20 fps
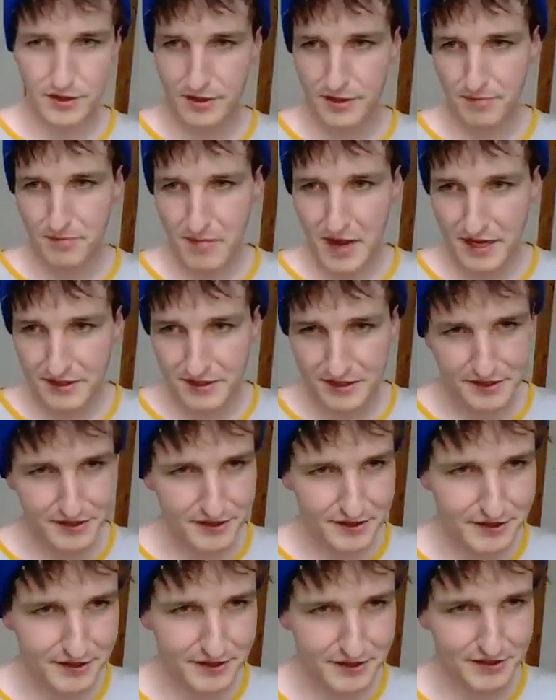Max,
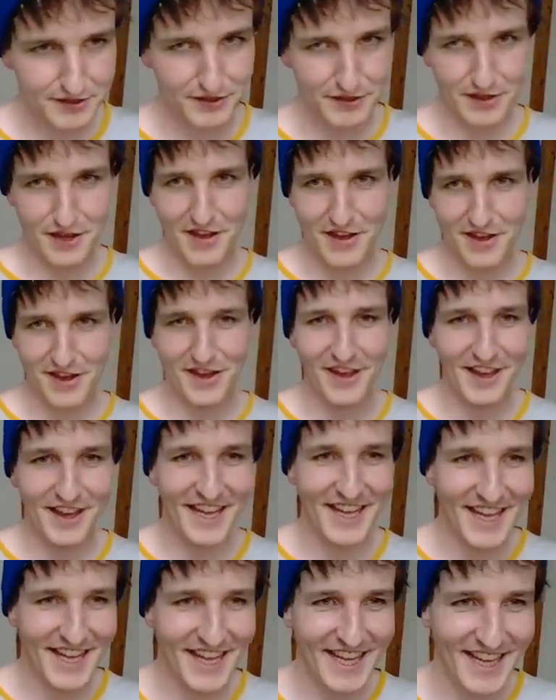this is
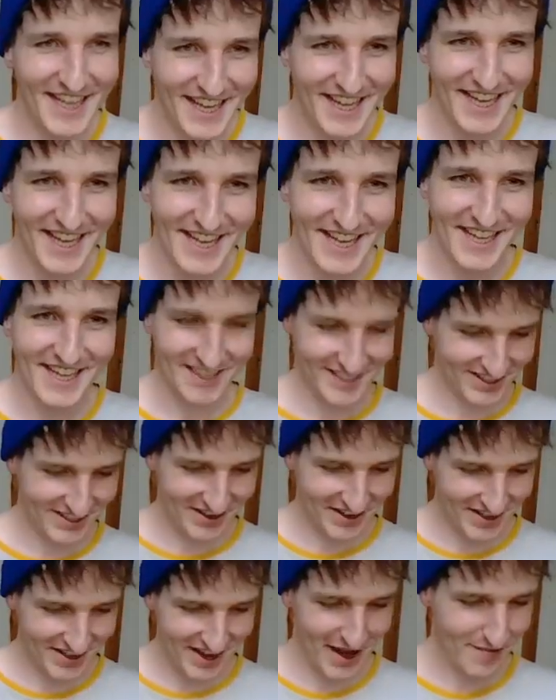it's
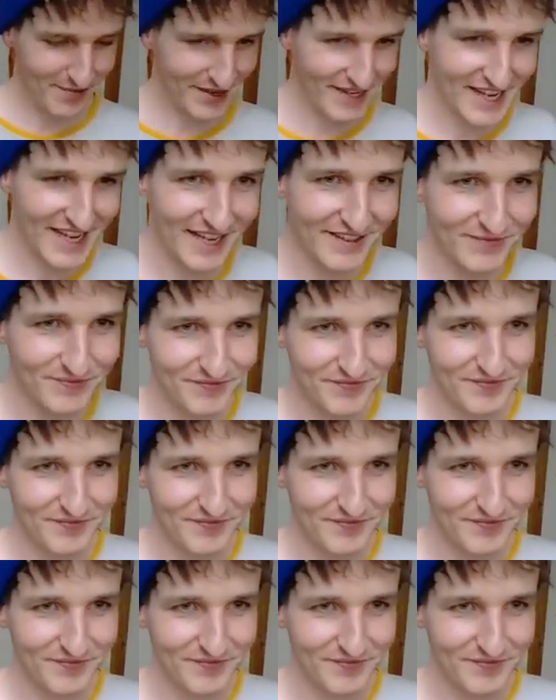not happening.